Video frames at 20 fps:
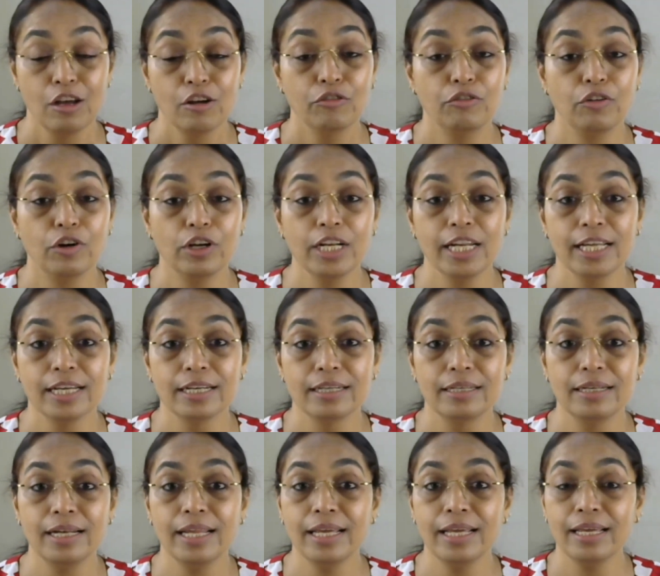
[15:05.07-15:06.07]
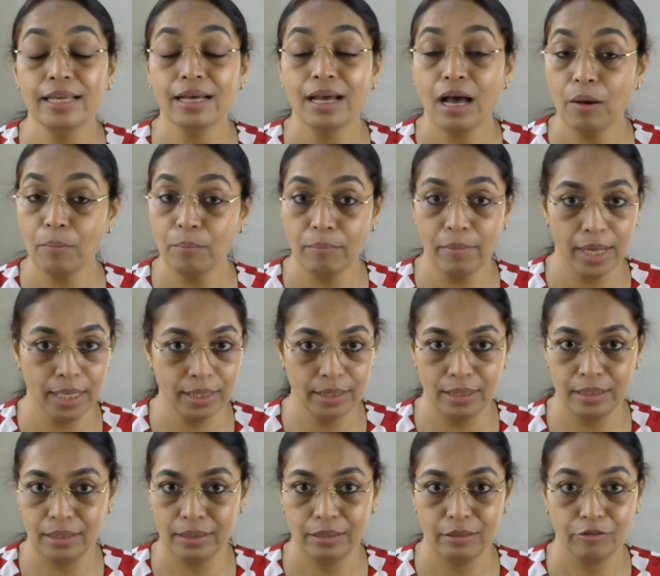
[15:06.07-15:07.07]
For nearly a
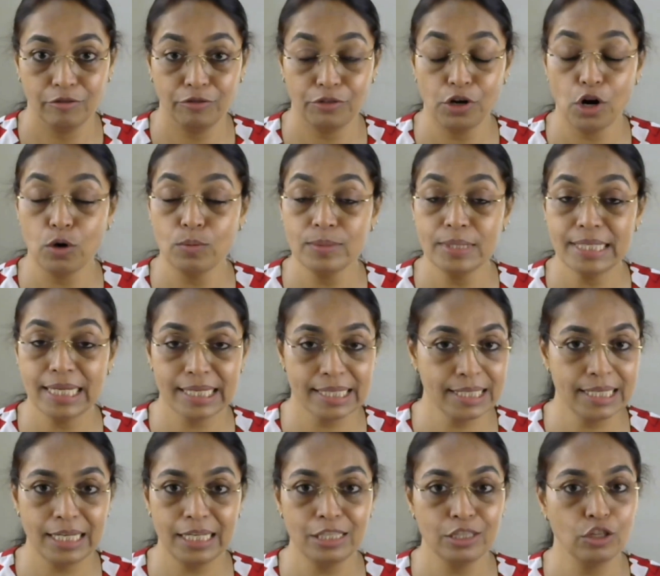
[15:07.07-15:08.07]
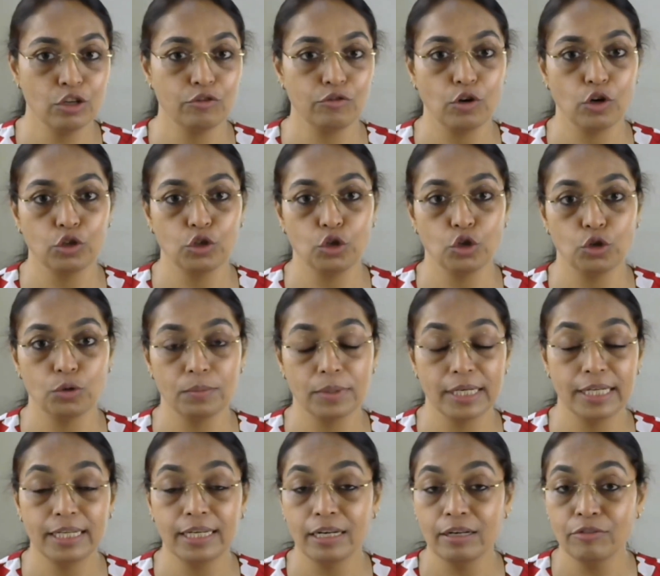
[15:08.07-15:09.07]
month, from 16th of
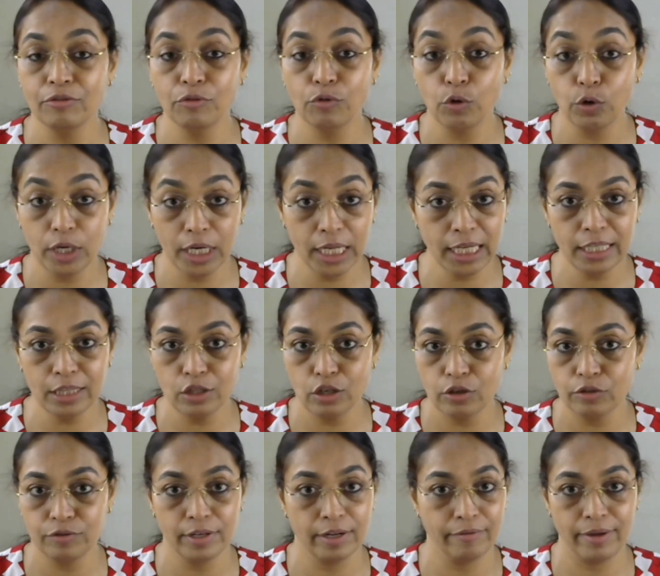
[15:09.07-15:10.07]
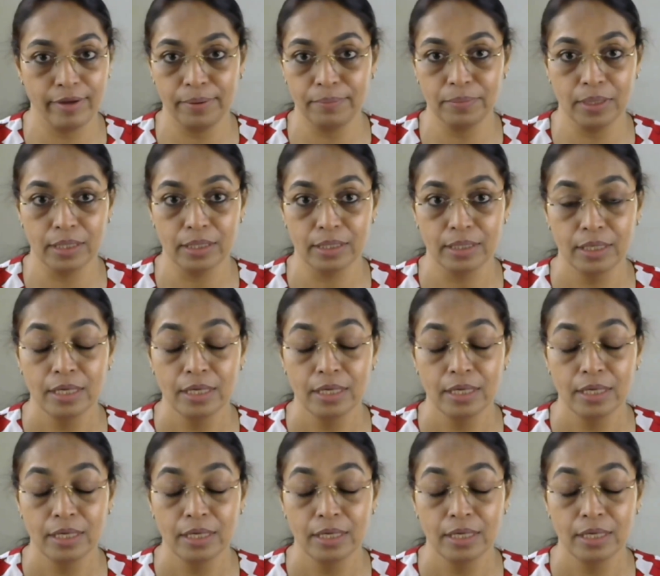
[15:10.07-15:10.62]
October till 14th of November,